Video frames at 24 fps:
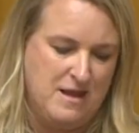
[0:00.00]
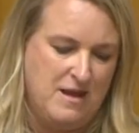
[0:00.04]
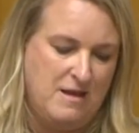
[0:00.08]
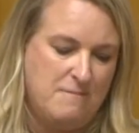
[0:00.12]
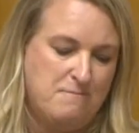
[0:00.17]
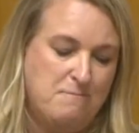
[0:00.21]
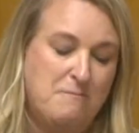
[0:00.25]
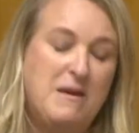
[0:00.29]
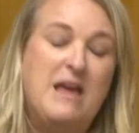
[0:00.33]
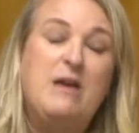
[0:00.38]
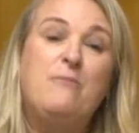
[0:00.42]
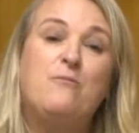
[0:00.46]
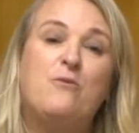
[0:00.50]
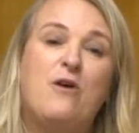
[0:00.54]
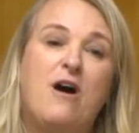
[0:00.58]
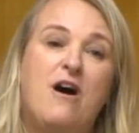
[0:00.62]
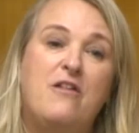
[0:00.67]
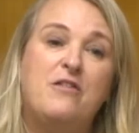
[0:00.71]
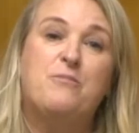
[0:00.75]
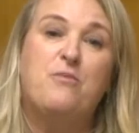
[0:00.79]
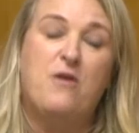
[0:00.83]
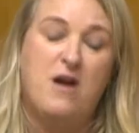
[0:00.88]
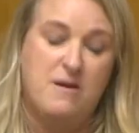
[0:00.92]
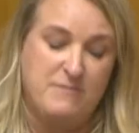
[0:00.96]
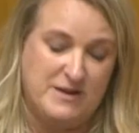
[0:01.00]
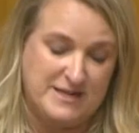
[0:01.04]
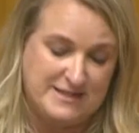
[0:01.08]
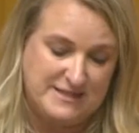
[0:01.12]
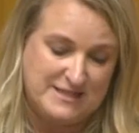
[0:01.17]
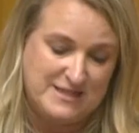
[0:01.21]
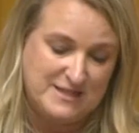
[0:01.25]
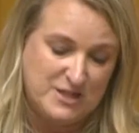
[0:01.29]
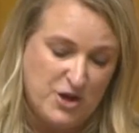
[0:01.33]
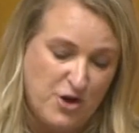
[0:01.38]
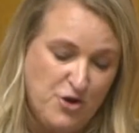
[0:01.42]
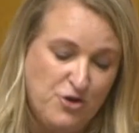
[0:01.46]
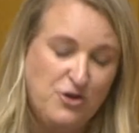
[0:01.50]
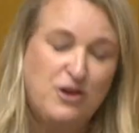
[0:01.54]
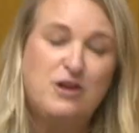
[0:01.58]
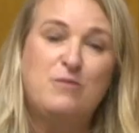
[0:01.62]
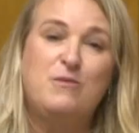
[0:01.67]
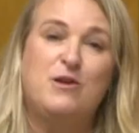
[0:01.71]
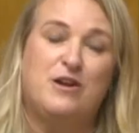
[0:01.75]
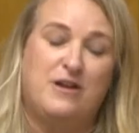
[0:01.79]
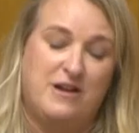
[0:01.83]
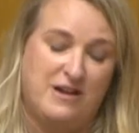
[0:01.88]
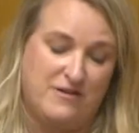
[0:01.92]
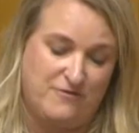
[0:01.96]
Meanwhile, the Prime Minister's own
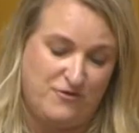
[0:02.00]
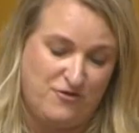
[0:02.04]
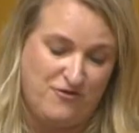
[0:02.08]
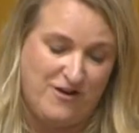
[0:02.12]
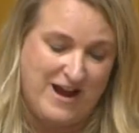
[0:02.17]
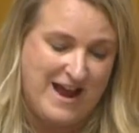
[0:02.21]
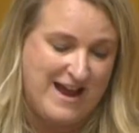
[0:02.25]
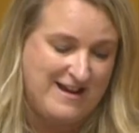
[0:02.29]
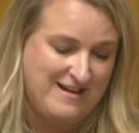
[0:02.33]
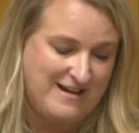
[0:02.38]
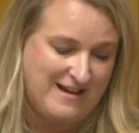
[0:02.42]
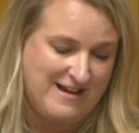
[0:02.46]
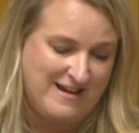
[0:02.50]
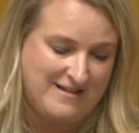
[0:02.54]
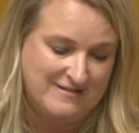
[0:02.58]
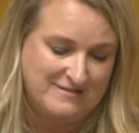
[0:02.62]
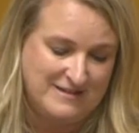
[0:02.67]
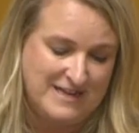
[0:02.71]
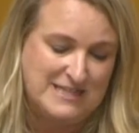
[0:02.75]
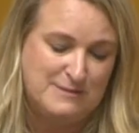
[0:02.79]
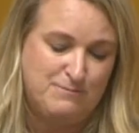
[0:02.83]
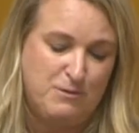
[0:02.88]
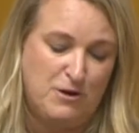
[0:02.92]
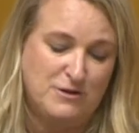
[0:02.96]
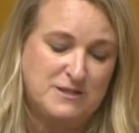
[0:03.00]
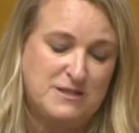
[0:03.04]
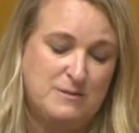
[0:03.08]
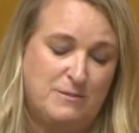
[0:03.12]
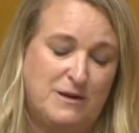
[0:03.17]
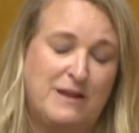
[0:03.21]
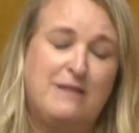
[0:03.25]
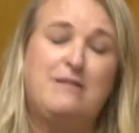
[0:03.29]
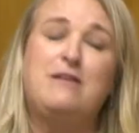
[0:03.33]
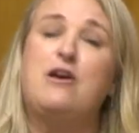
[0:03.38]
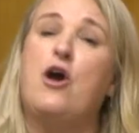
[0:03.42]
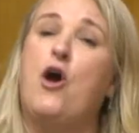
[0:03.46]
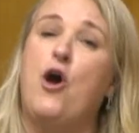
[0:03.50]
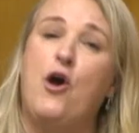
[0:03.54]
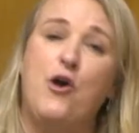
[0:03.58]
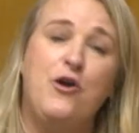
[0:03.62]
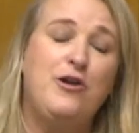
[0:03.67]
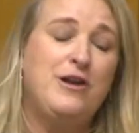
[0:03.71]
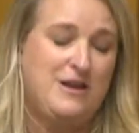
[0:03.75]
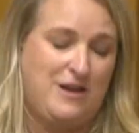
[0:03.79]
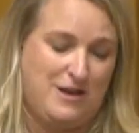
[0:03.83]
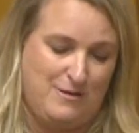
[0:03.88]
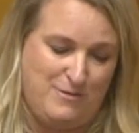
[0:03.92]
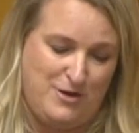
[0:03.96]
community of Grandla is possibly the
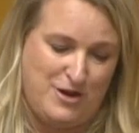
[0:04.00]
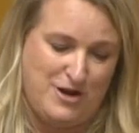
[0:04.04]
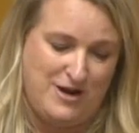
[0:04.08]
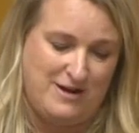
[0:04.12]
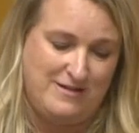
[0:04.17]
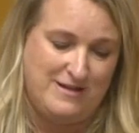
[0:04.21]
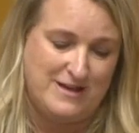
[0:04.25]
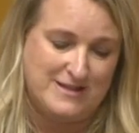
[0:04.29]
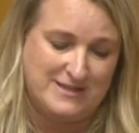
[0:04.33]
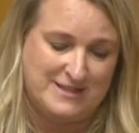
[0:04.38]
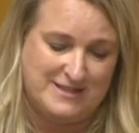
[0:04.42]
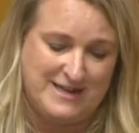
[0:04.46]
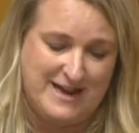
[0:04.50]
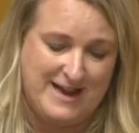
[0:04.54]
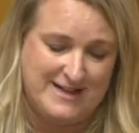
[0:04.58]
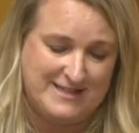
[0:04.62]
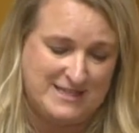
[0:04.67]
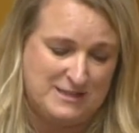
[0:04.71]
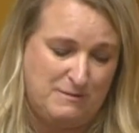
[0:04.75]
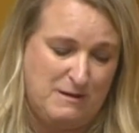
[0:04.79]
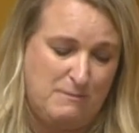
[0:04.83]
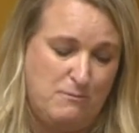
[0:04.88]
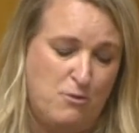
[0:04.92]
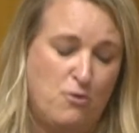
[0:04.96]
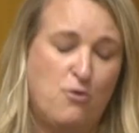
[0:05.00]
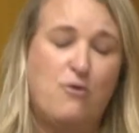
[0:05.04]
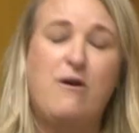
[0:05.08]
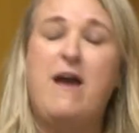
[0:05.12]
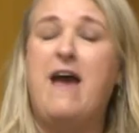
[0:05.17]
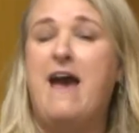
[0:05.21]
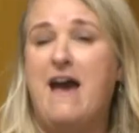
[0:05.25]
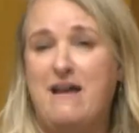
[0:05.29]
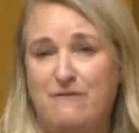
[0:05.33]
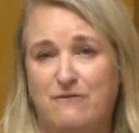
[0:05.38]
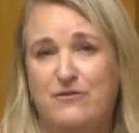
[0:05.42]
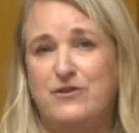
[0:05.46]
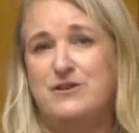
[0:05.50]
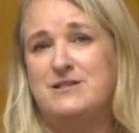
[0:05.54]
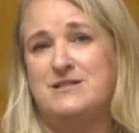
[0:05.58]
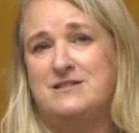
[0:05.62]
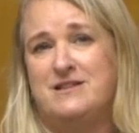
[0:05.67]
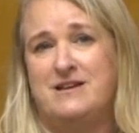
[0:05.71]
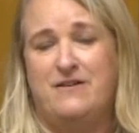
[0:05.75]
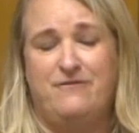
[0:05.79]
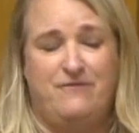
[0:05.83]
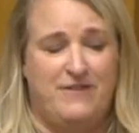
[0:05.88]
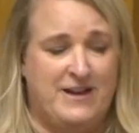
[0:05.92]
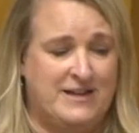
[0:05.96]
only community that stands to be more
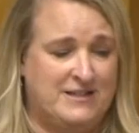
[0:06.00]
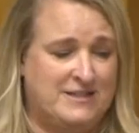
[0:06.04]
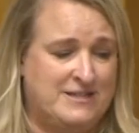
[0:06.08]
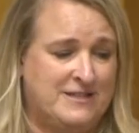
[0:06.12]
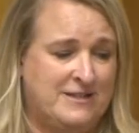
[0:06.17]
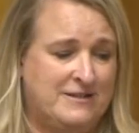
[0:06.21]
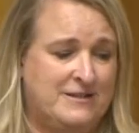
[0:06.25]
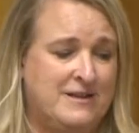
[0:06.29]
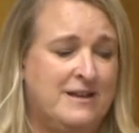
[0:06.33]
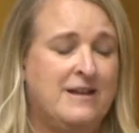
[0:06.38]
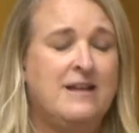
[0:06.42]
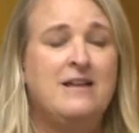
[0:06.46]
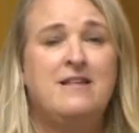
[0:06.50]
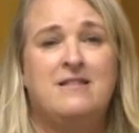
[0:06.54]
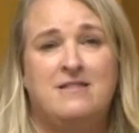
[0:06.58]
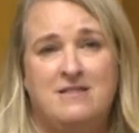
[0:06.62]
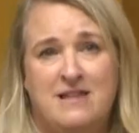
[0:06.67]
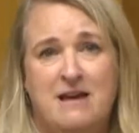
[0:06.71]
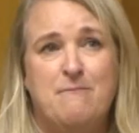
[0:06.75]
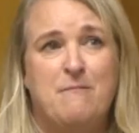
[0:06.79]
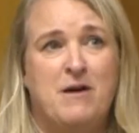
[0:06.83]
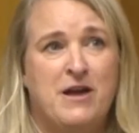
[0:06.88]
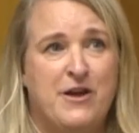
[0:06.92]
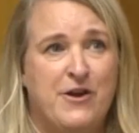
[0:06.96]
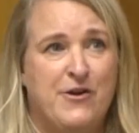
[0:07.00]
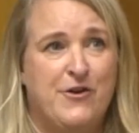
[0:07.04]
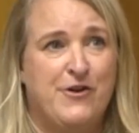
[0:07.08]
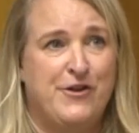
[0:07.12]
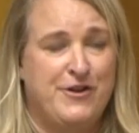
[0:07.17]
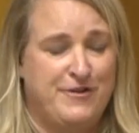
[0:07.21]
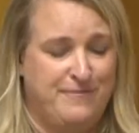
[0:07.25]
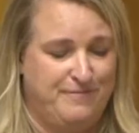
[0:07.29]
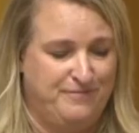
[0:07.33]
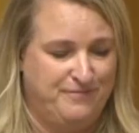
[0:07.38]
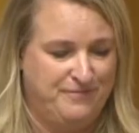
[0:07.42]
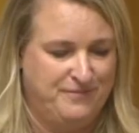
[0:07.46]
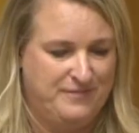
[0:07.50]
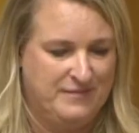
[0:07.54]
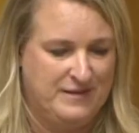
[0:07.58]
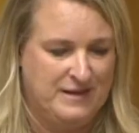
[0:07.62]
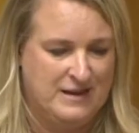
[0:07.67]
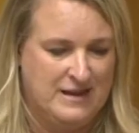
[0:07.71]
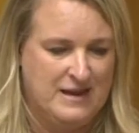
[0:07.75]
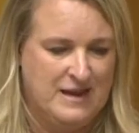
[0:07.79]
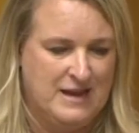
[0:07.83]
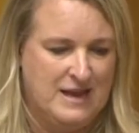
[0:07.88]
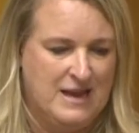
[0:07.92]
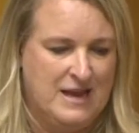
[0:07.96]
adversely affected than my own.
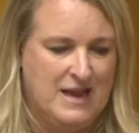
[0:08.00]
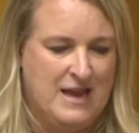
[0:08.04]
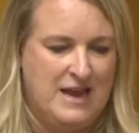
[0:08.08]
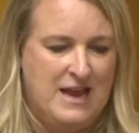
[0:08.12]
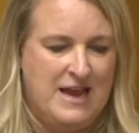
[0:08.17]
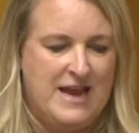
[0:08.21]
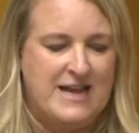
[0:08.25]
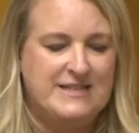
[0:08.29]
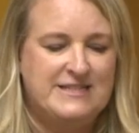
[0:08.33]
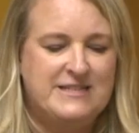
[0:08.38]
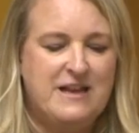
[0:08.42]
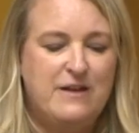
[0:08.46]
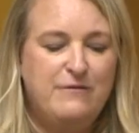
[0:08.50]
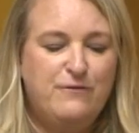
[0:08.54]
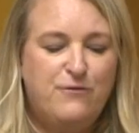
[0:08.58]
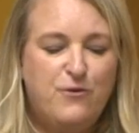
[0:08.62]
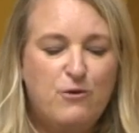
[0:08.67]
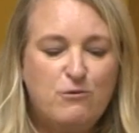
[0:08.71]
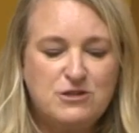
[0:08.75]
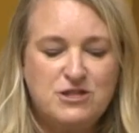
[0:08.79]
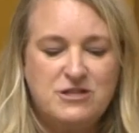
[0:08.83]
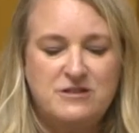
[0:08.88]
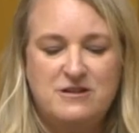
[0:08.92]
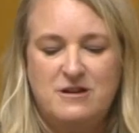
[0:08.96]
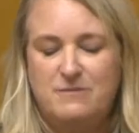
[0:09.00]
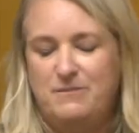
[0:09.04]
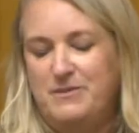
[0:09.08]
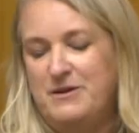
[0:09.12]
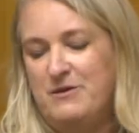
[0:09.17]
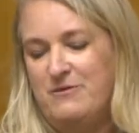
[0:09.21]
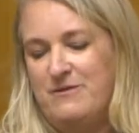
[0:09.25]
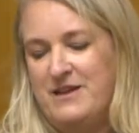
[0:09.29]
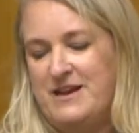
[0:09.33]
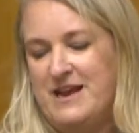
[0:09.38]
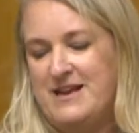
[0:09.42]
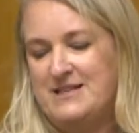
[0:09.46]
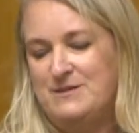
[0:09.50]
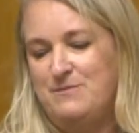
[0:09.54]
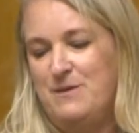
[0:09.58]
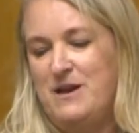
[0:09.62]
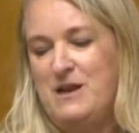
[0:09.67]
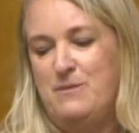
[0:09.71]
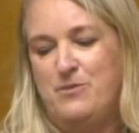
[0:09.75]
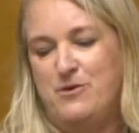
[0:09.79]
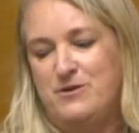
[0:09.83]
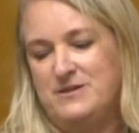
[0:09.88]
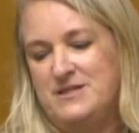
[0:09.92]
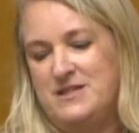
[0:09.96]
It's an unfortunate bill that has many
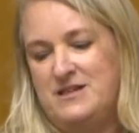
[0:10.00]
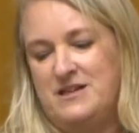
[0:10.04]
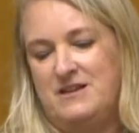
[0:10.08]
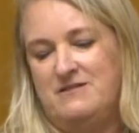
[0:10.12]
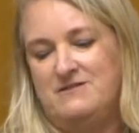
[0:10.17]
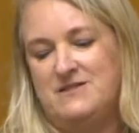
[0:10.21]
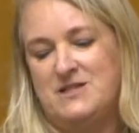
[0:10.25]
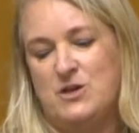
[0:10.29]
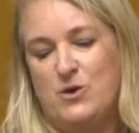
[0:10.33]
positives